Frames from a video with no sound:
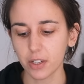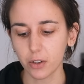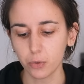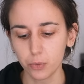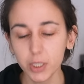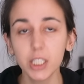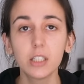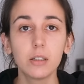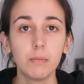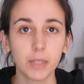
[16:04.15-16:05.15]
a really
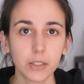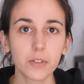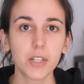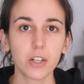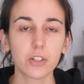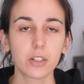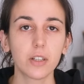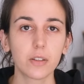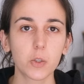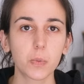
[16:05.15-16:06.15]
good middle section
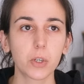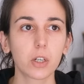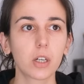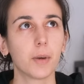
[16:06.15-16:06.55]
in this book.